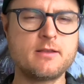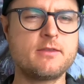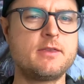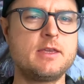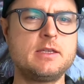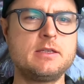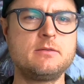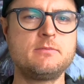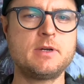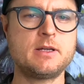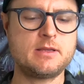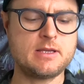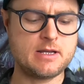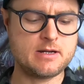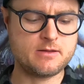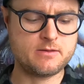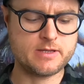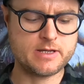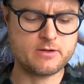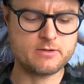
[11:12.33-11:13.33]
of thinking about that
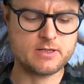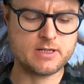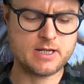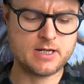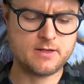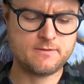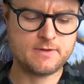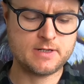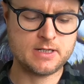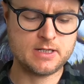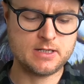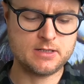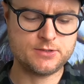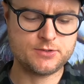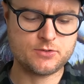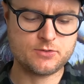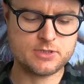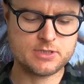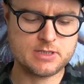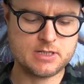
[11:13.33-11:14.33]
out loud, kind of an
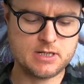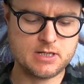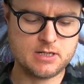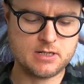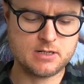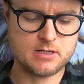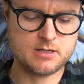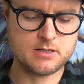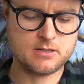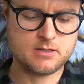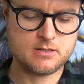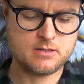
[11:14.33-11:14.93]
interesting